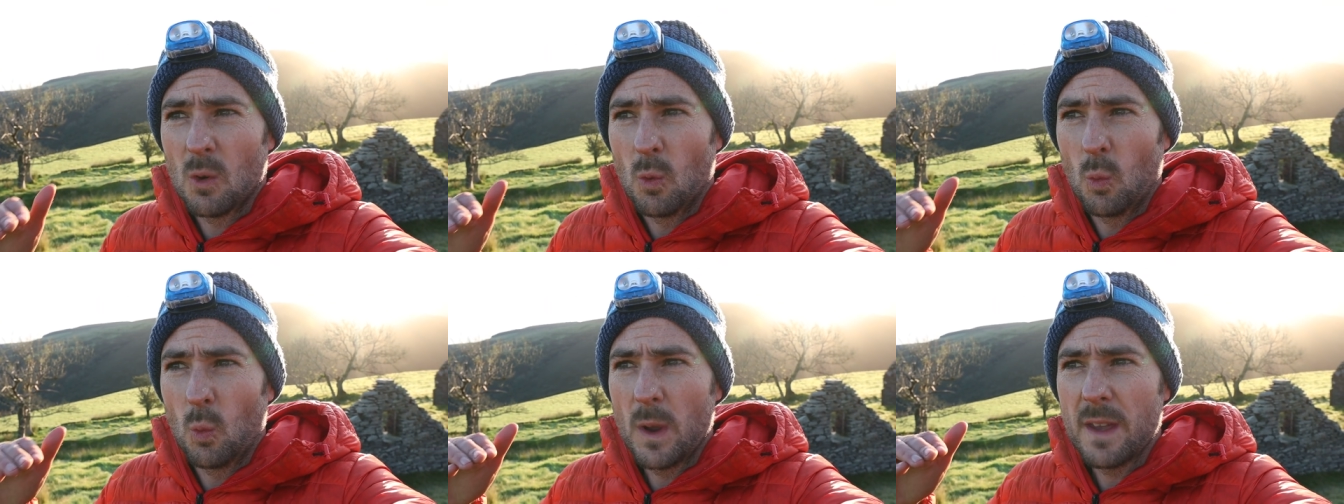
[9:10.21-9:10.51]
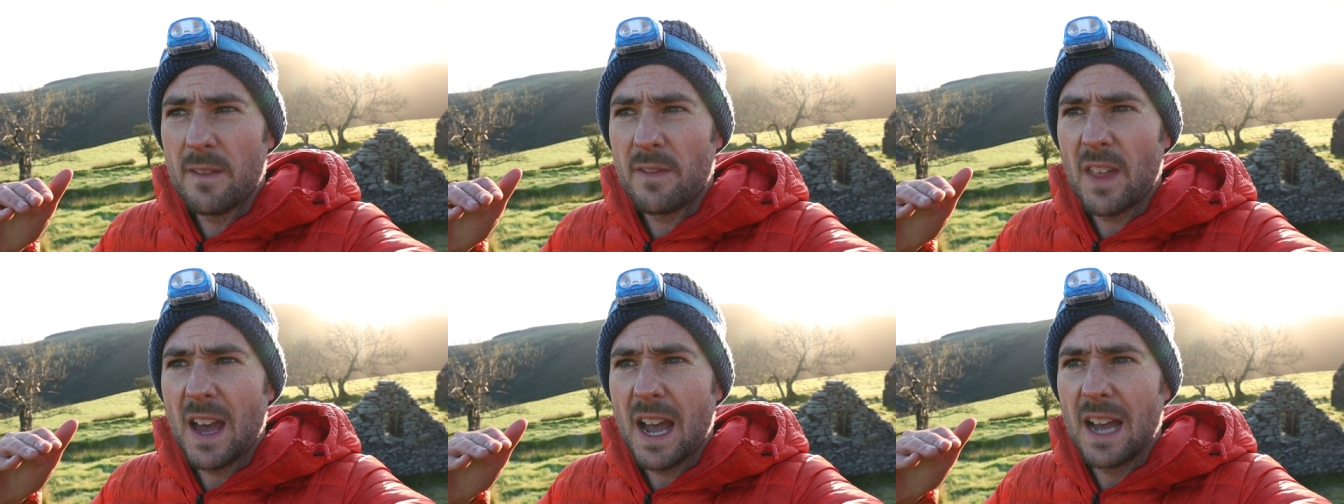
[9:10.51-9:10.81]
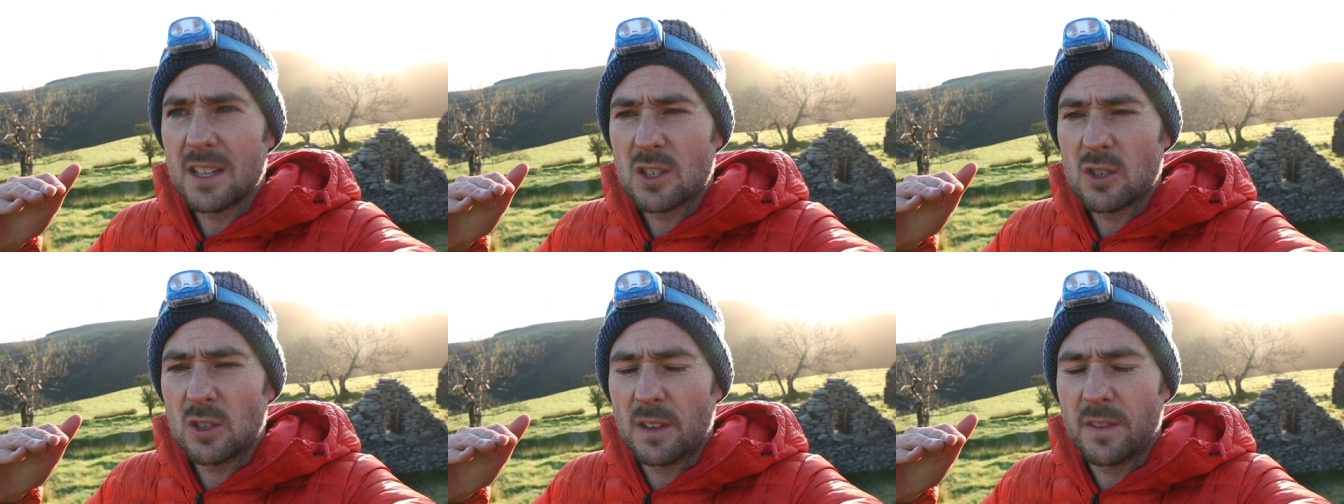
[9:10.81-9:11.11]
with
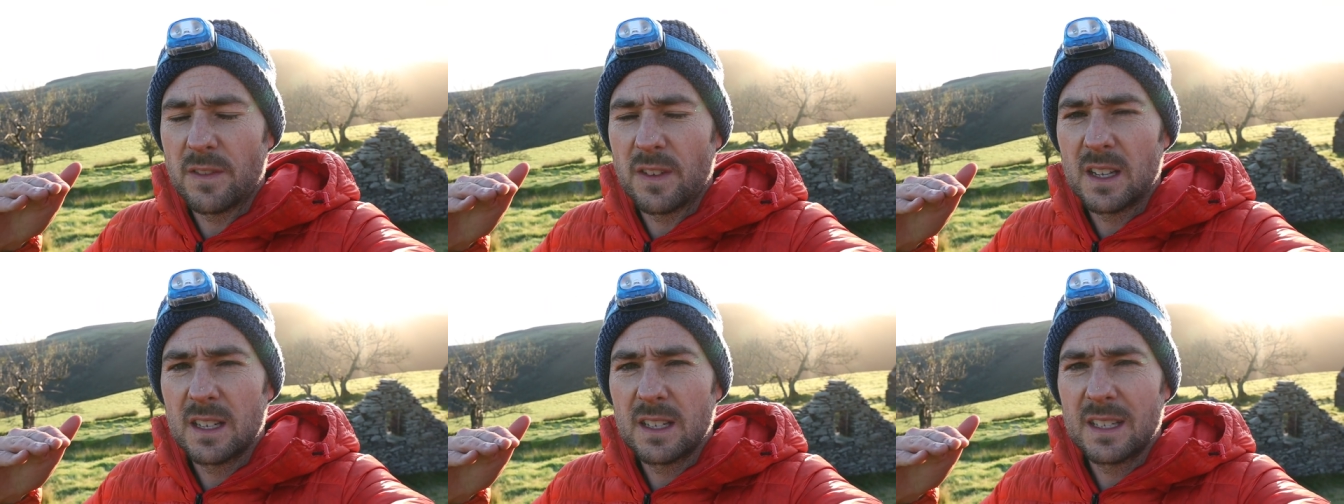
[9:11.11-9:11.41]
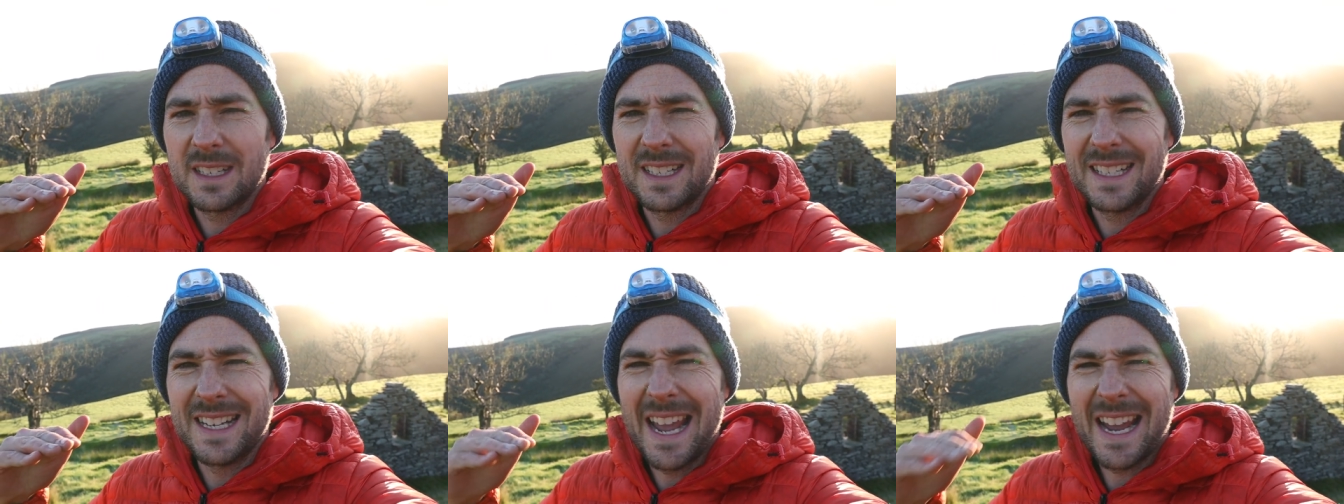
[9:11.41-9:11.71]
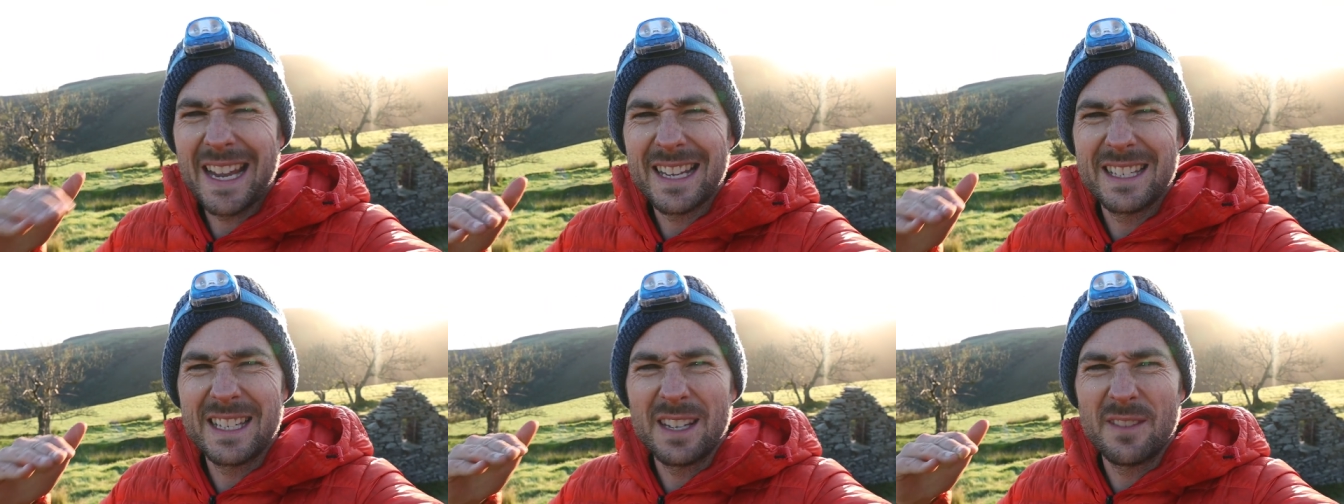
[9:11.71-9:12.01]
that sort of
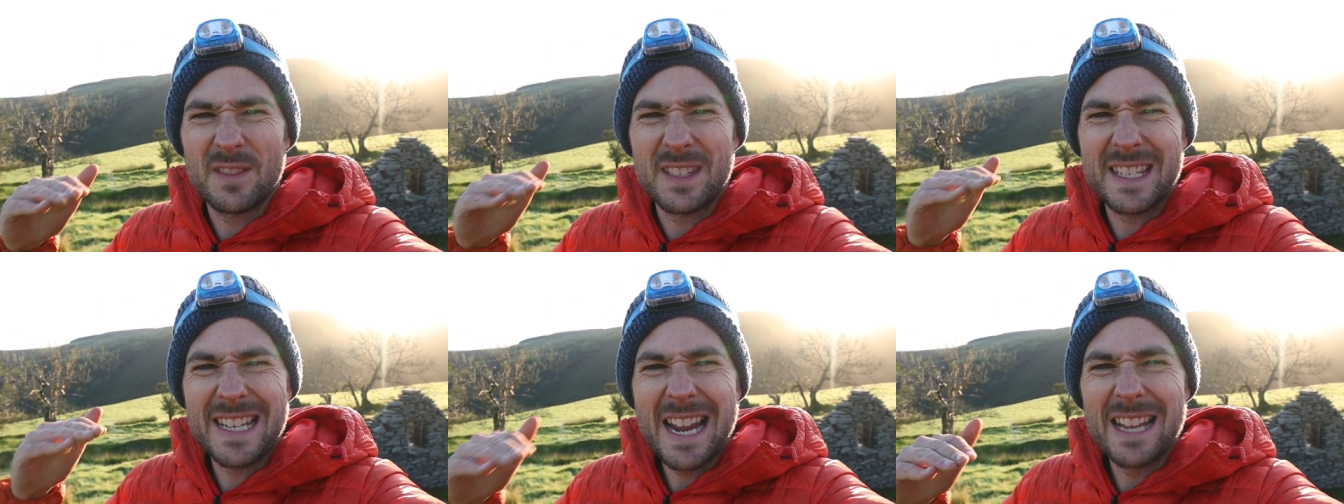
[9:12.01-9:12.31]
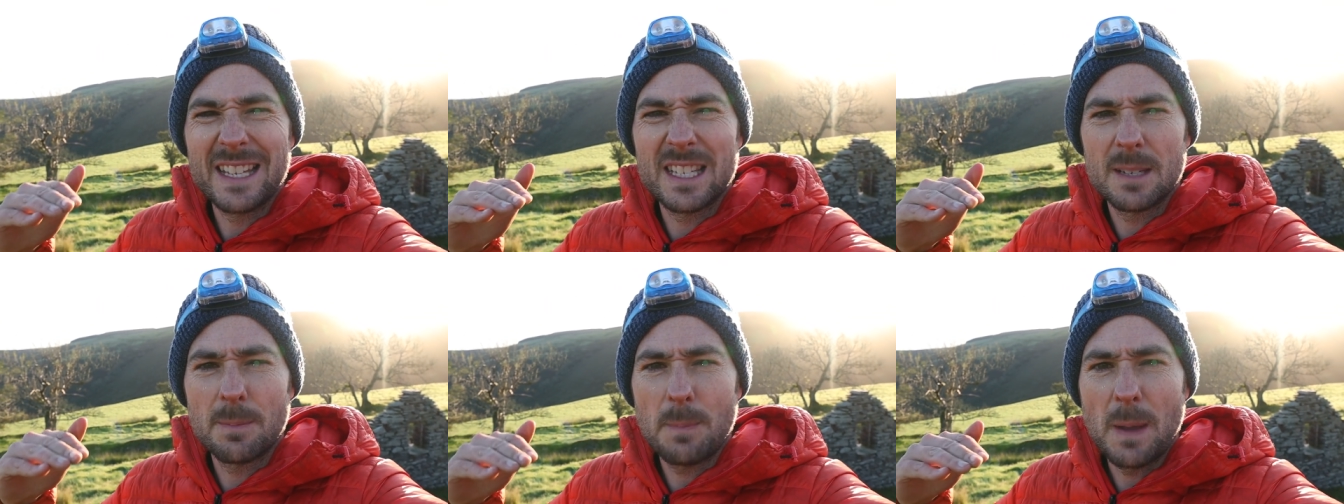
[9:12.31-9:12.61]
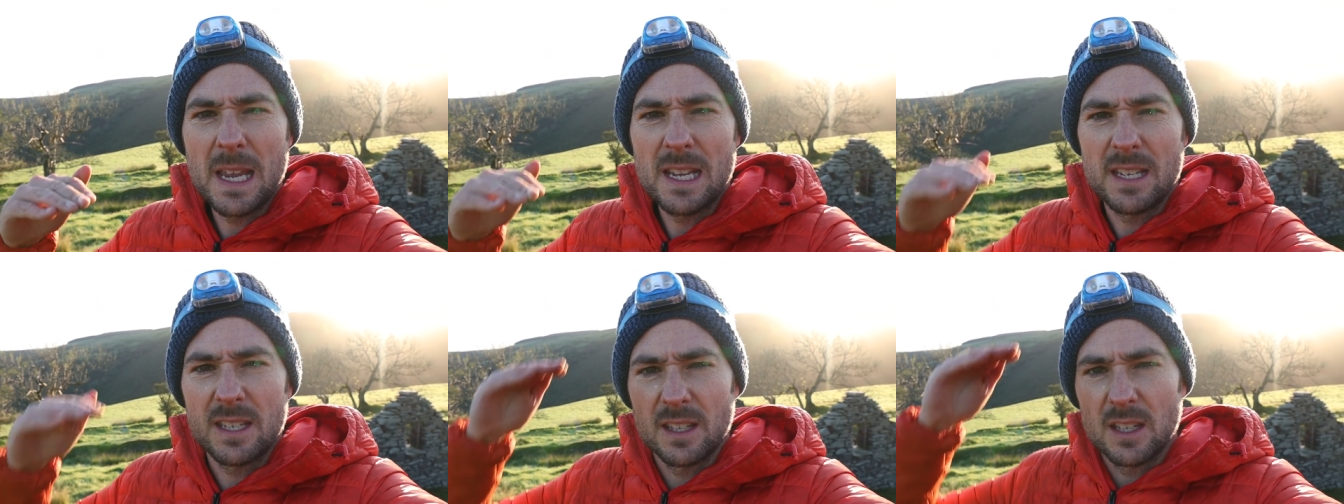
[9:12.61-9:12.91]
negative dead
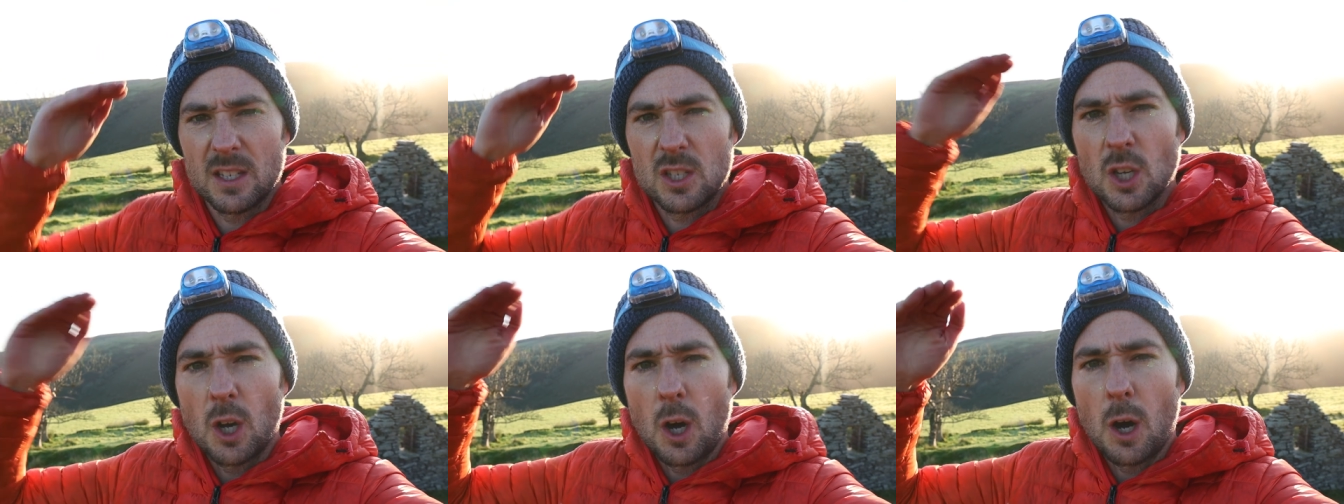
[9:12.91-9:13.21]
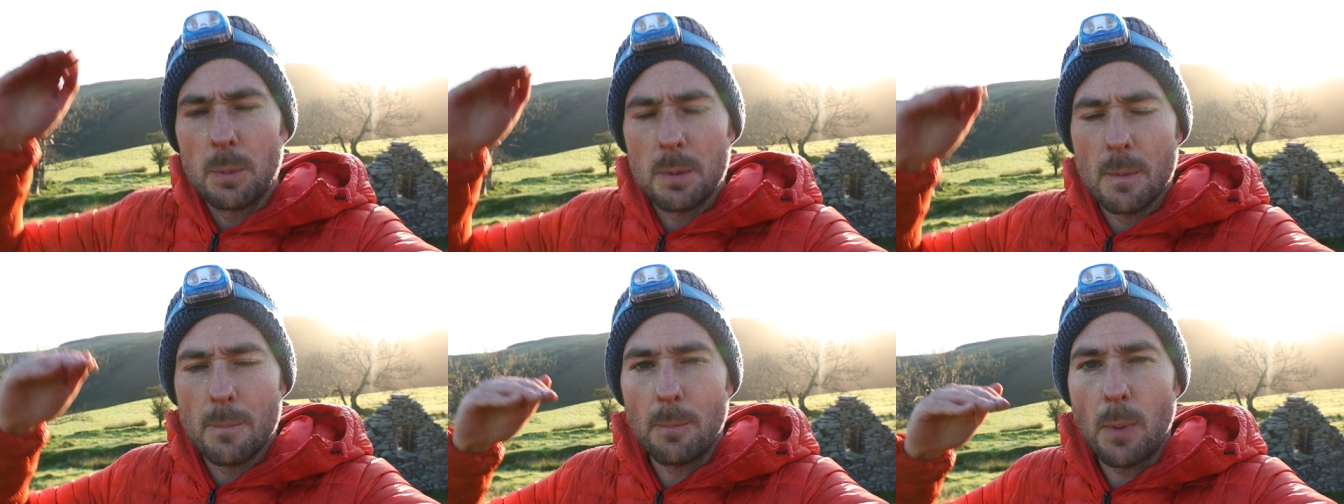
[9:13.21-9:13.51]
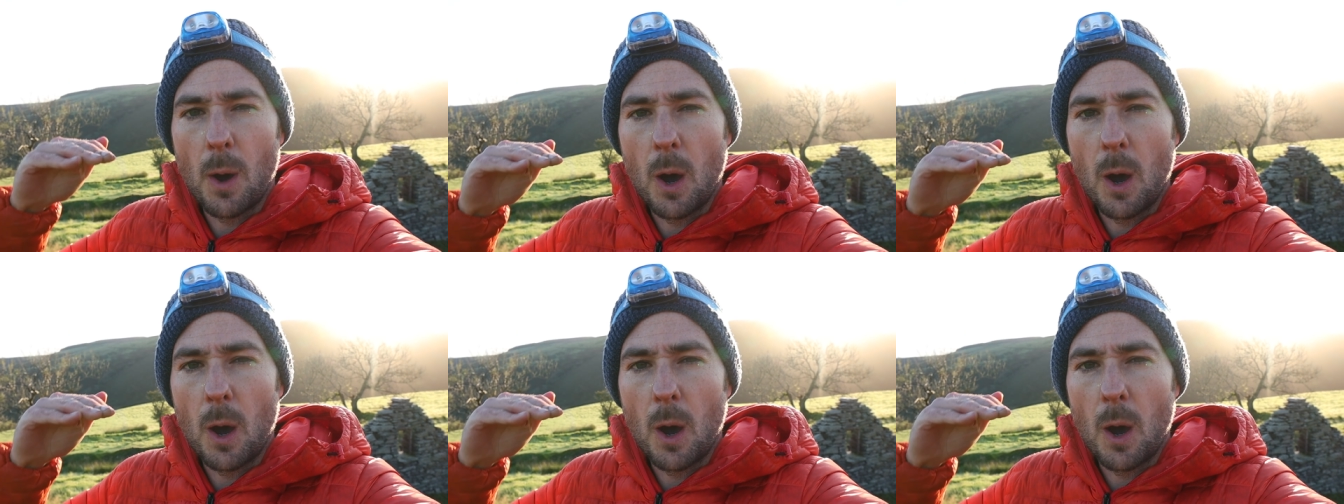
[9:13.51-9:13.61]
space at the top and